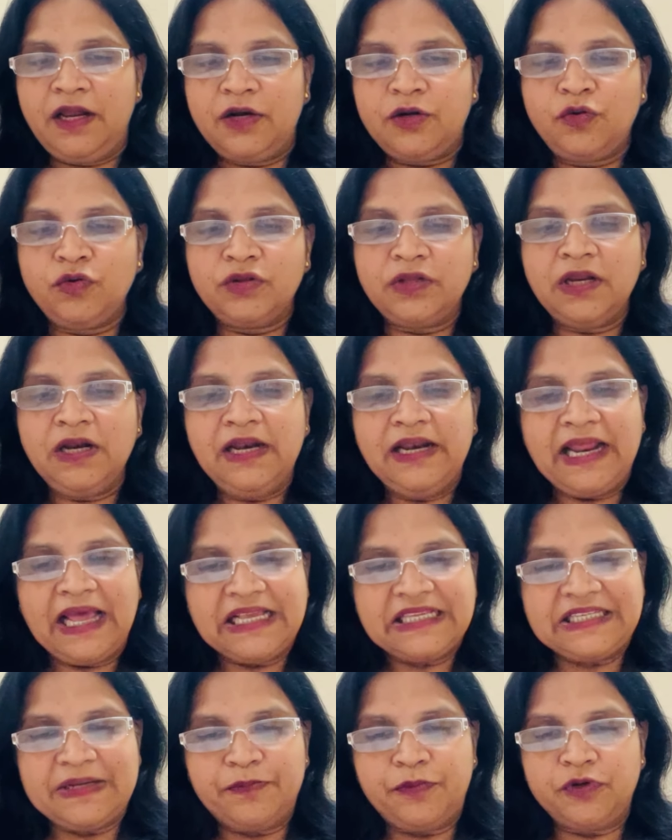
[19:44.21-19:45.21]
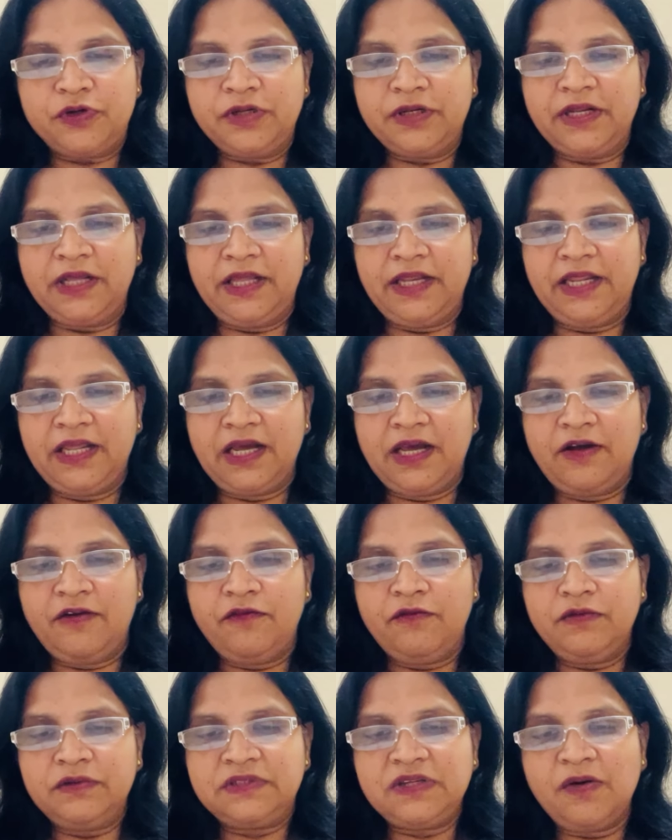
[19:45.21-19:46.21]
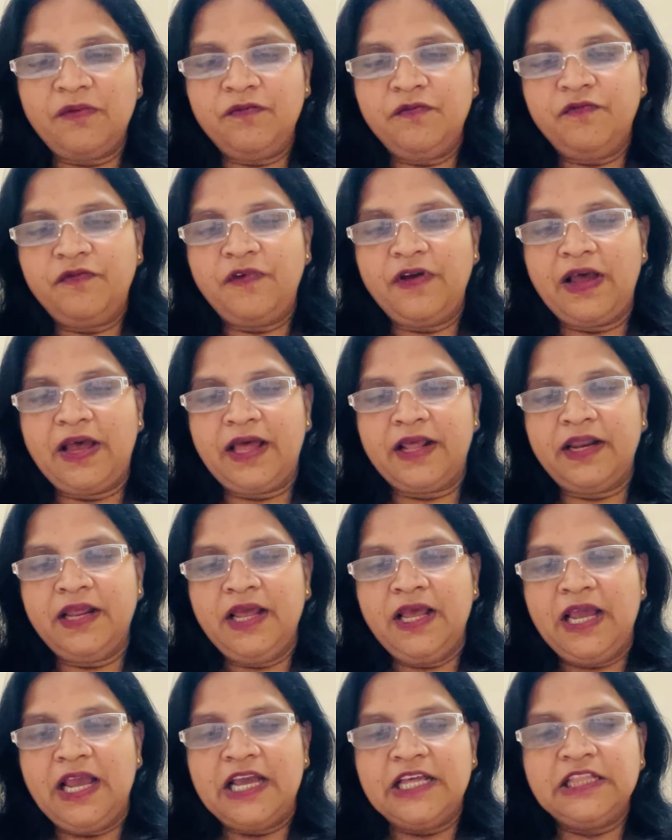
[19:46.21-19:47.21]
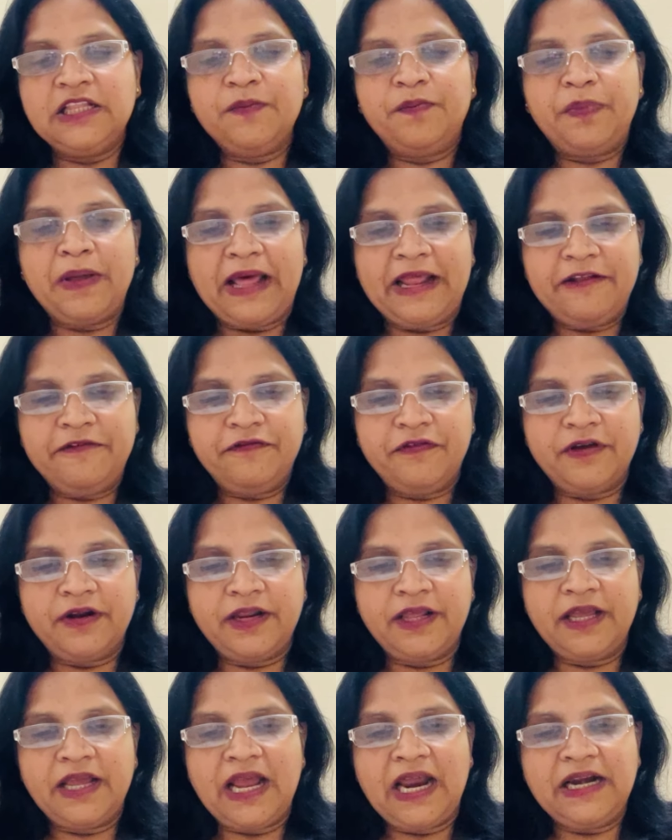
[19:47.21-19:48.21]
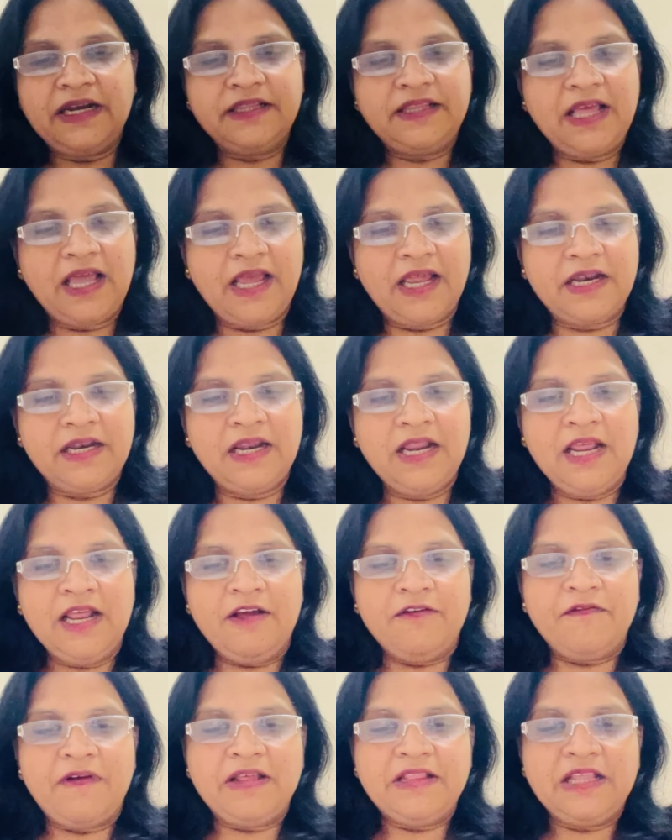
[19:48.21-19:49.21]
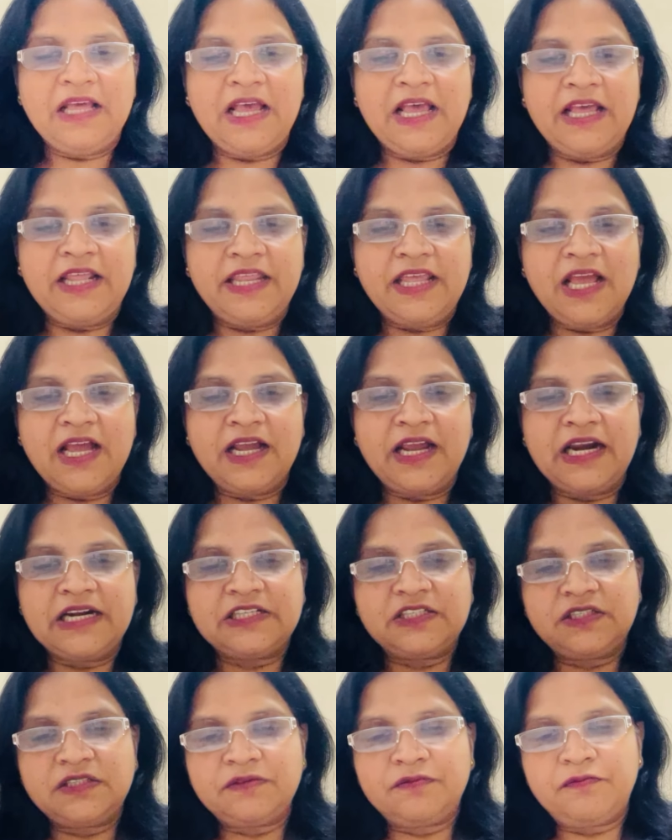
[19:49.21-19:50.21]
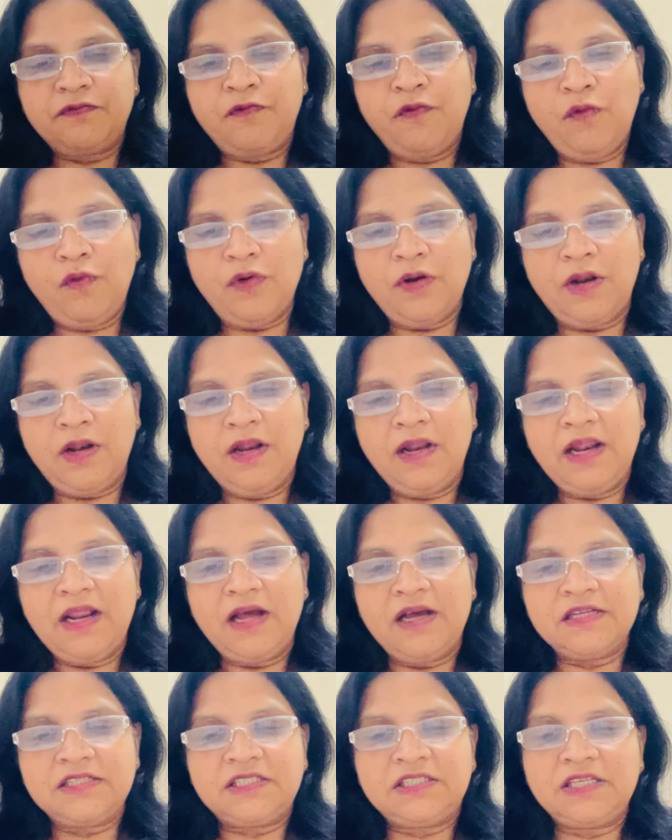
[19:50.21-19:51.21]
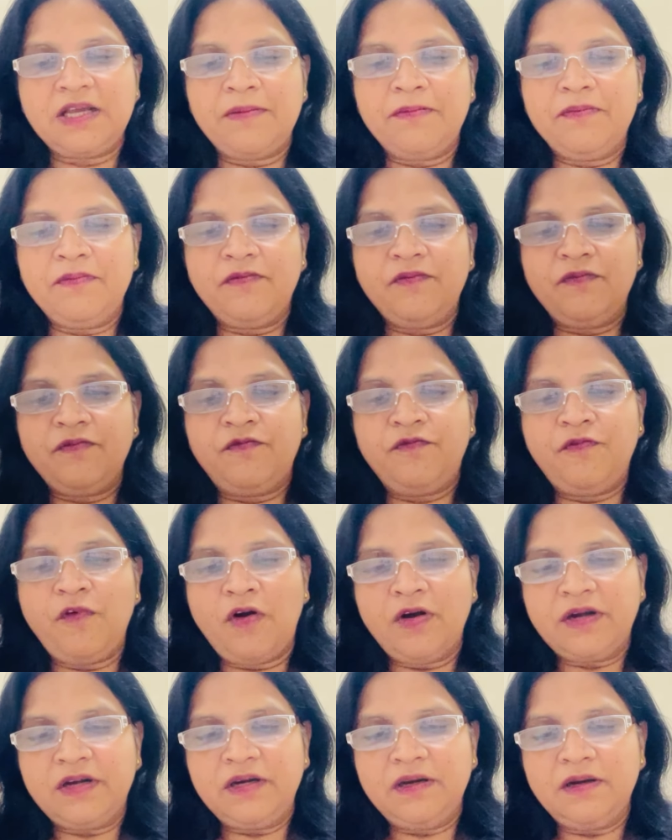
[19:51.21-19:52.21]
to the less important area, somewhere in the periphery, and then when the area gets full, a somewhat